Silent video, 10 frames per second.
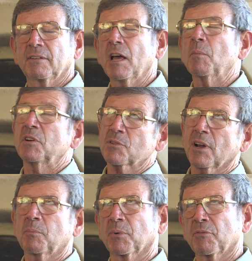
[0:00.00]

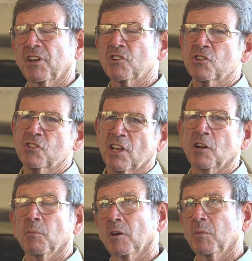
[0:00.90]
demonstrate proficiency at
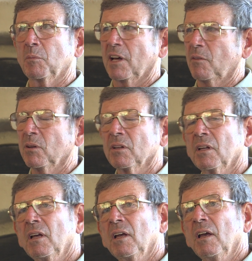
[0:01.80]
a minimum level
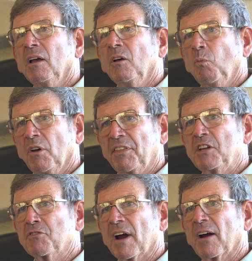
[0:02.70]
with
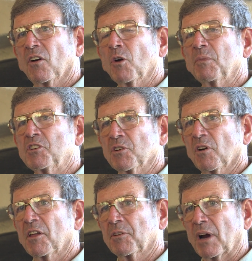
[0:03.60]
each firearm that you're
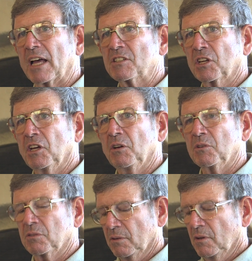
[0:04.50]
authorized to
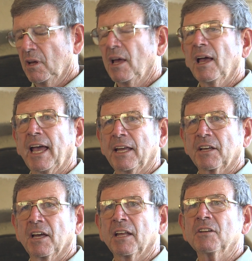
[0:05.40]
use.
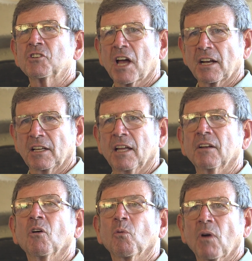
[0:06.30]
Handgun, shotgun,
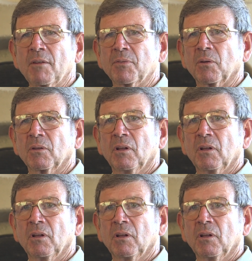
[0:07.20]
rifle.